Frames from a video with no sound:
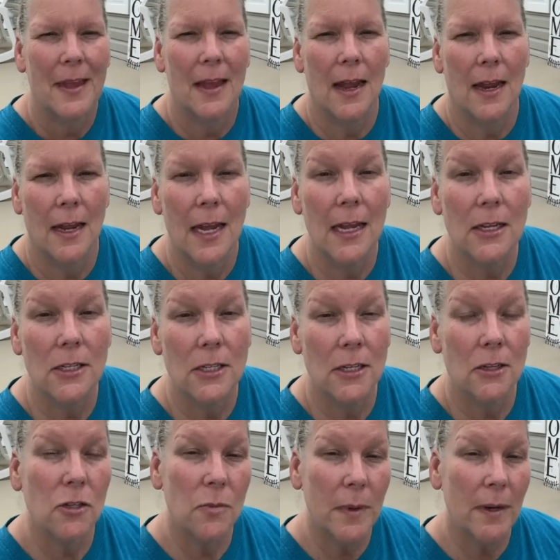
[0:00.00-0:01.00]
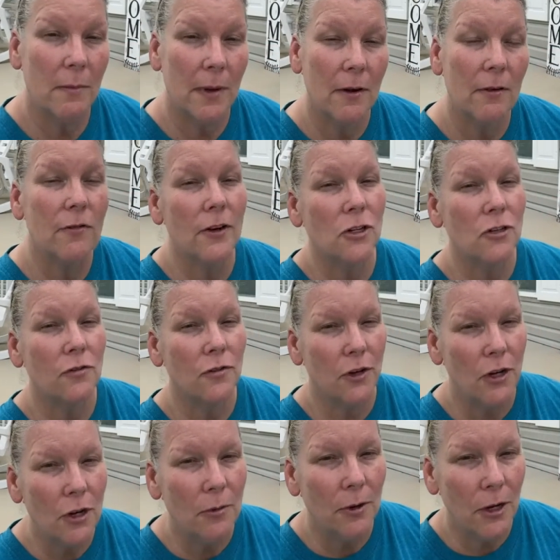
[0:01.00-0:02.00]
and kids, this will be beneficial
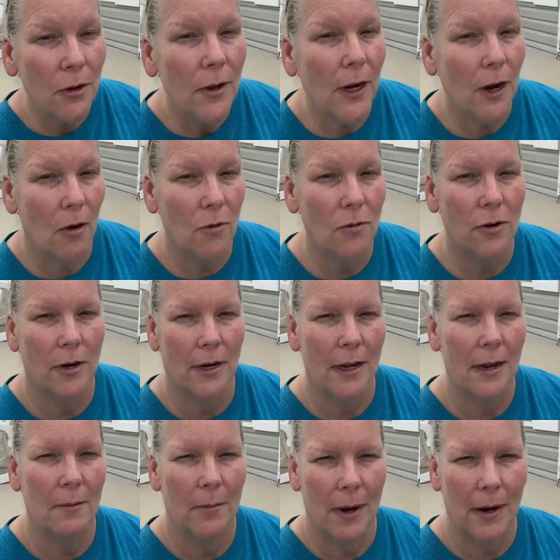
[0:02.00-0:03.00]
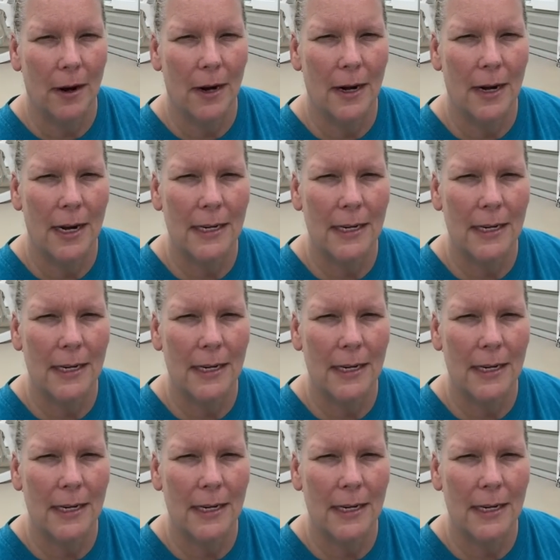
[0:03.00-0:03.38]
for you when you get older and get married.